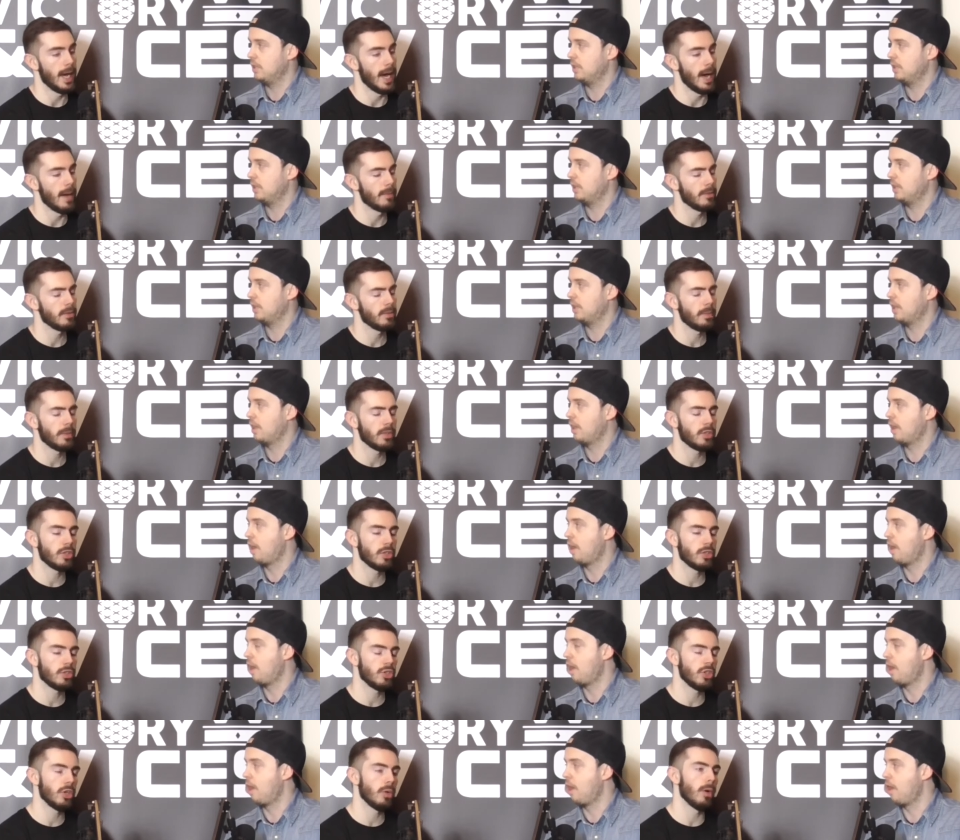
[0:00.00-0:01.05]
Speaker 1: yeah. And but
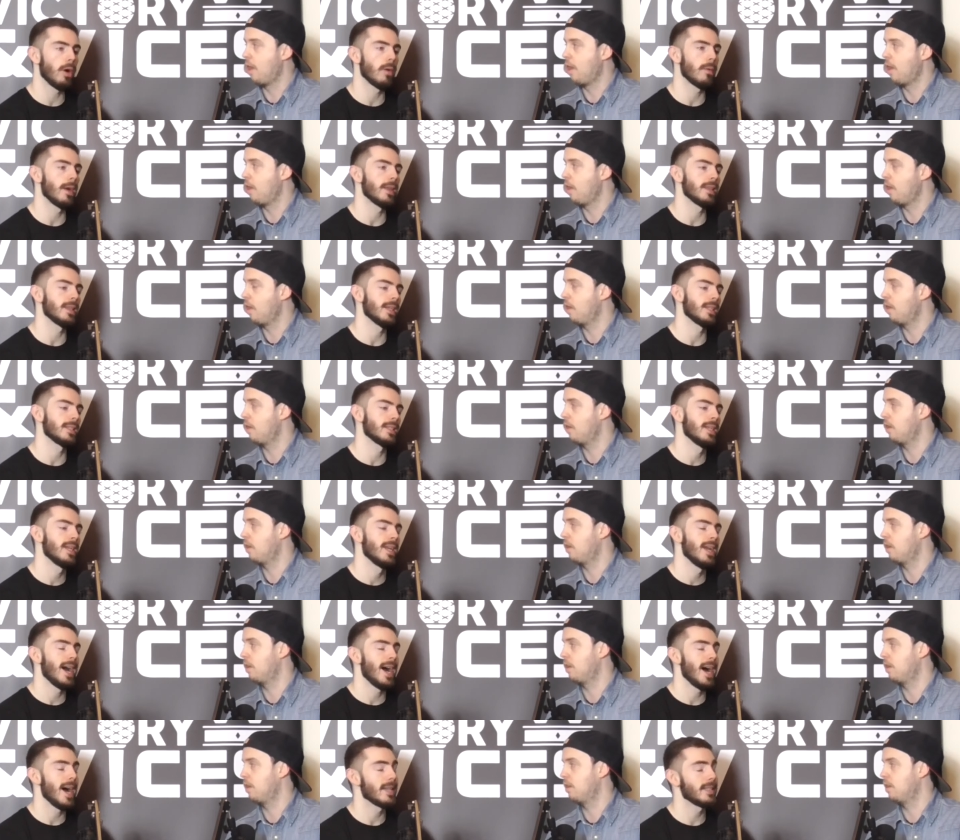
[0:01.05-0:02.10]
do you know what, right? As
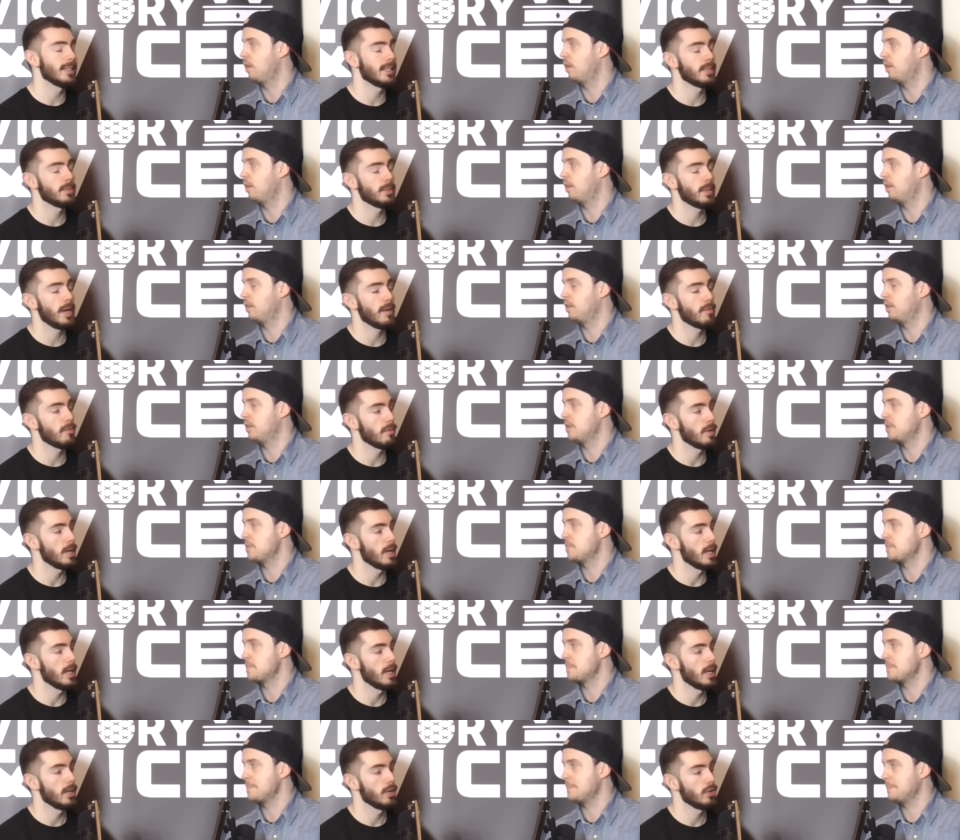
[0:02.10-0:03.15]
as is with
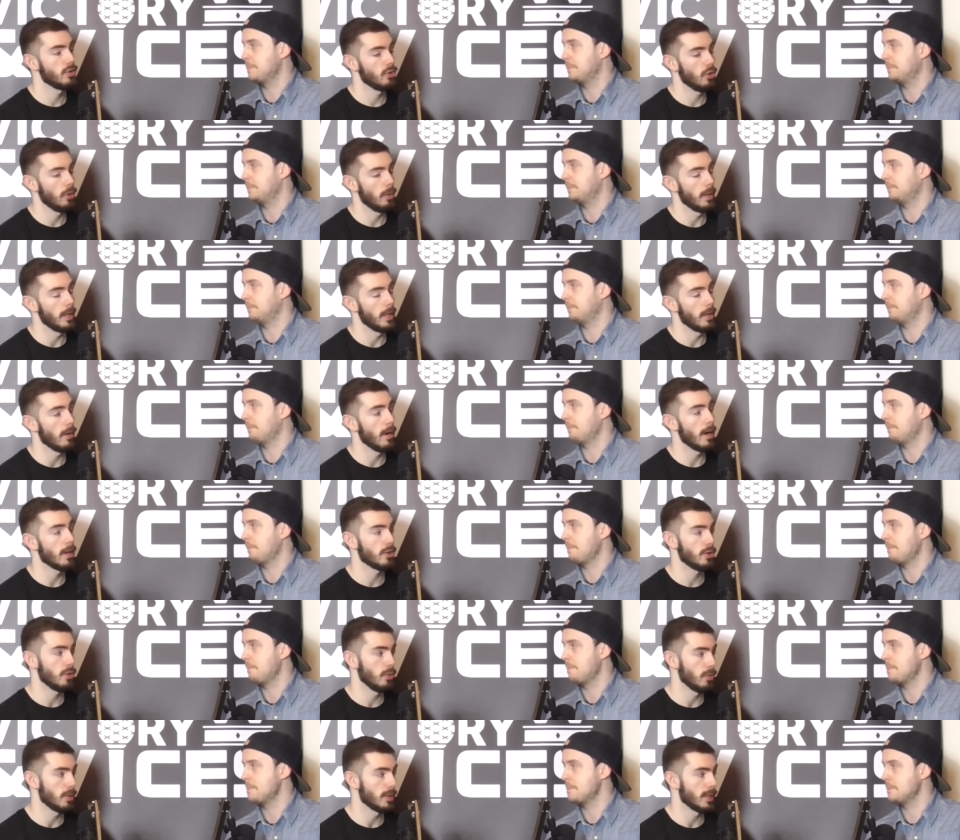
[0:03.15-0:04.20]
every story, there are
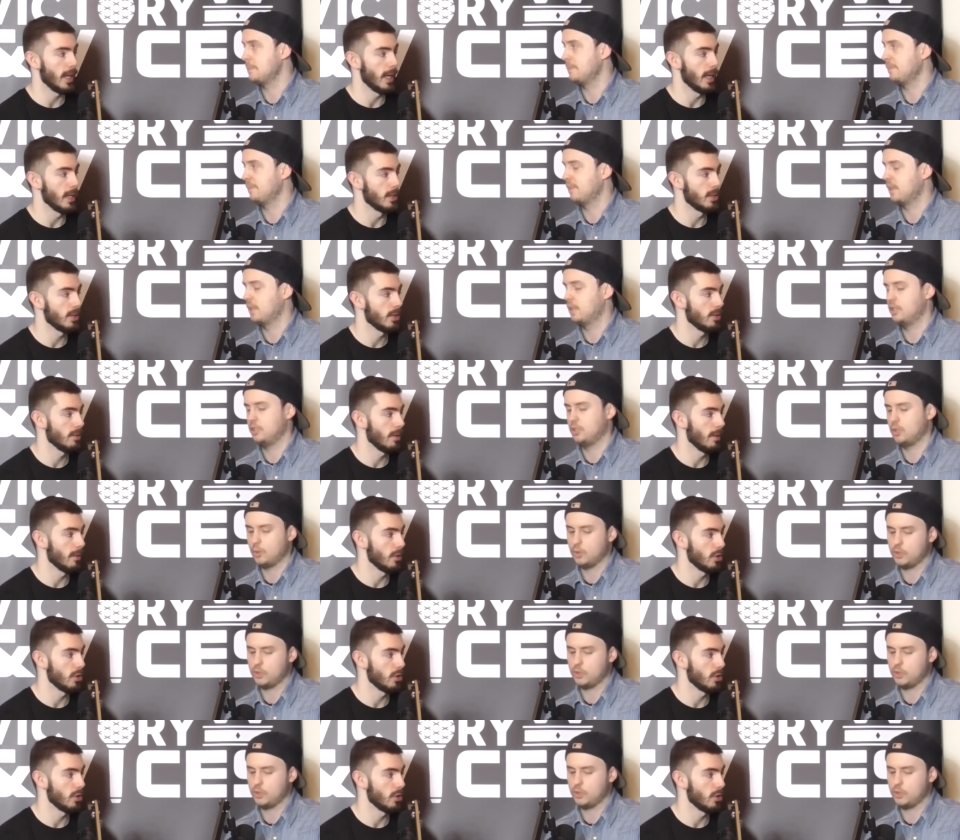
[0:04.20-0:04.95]
two sides to